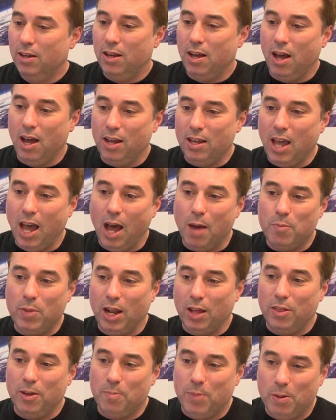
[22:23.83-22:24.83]

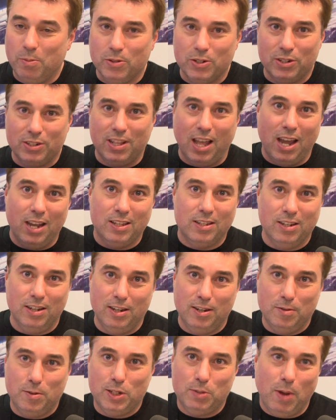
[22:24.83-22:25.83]
I think people just like
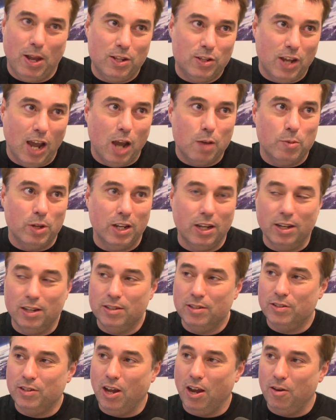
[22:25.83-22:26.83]
to spend time in it.
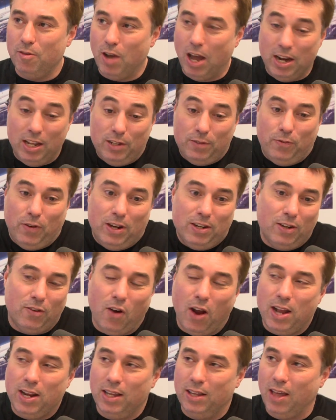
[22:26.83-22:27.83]
So, and it's fun
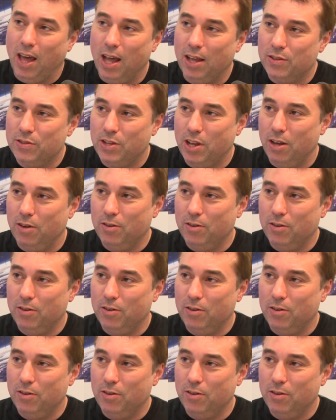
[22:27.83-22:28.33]
creating that.